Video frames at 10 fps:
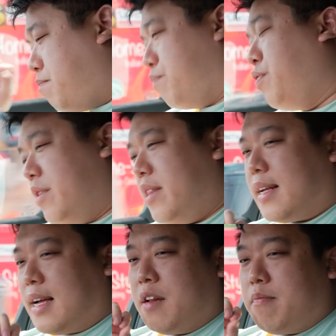put
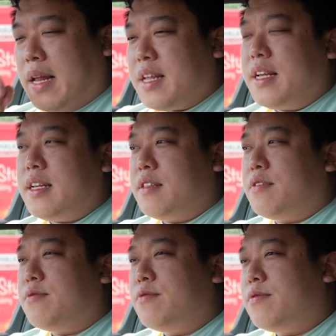that kind of money
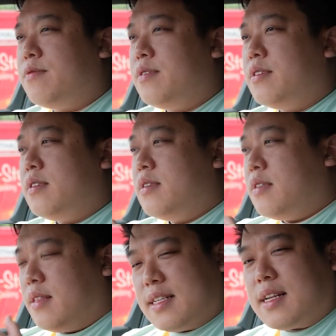into
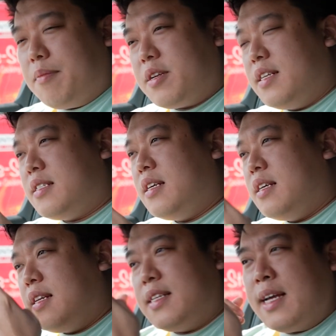this car because
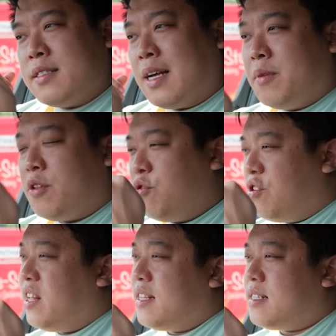the delta
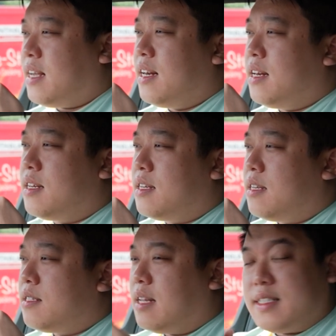between this and
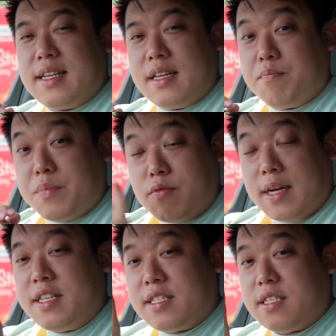the, let's say the
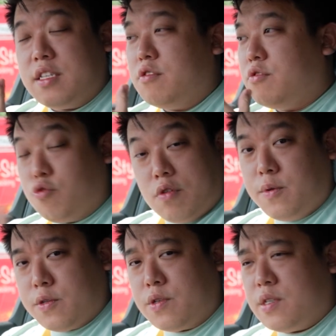BYD Seal dual
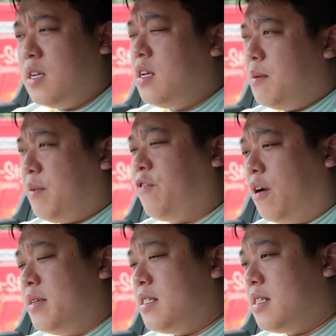motor
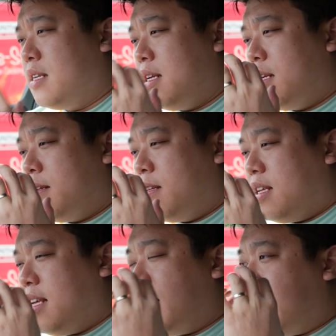performance,
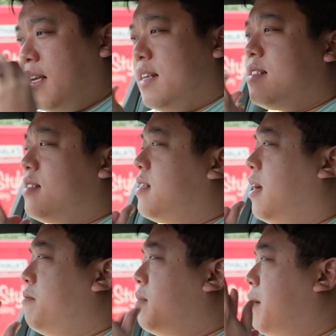it is
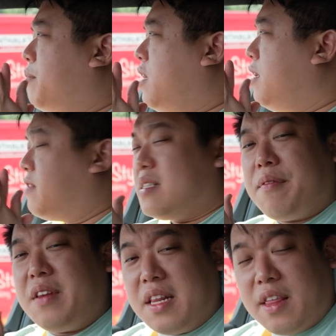some, I believe,
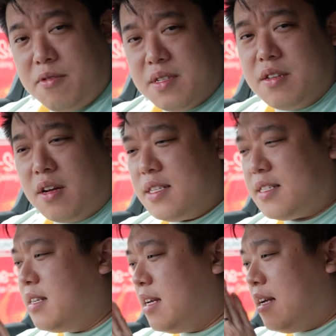$70,000.
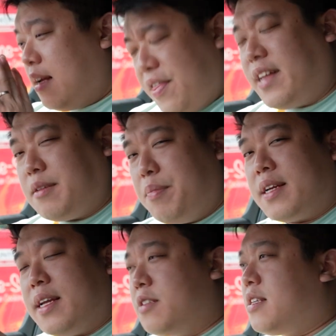So that's a
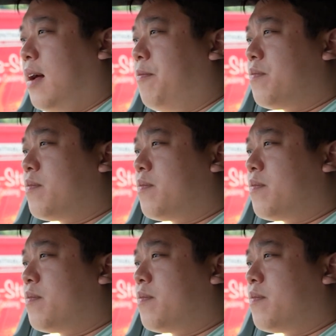big delta.